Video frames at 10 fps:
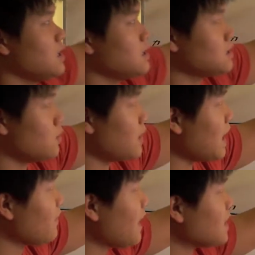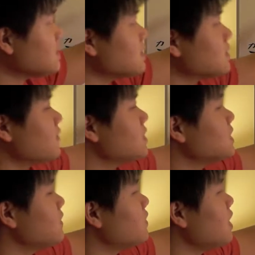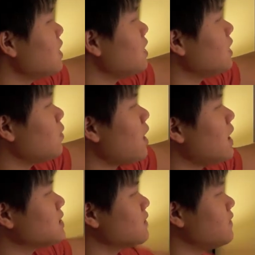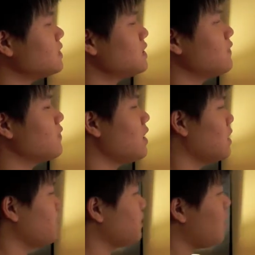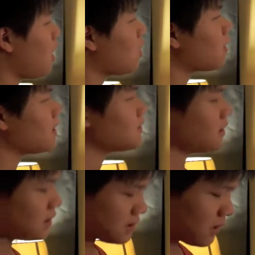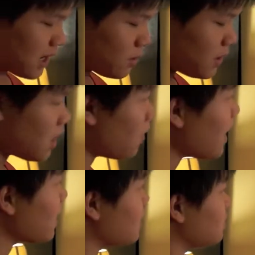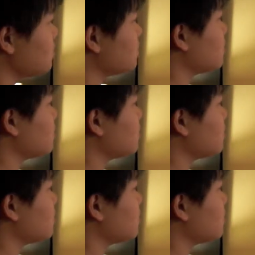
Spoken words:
So we have x is a function of theta, and y is a function of theta. Alright, so how do we go ahead and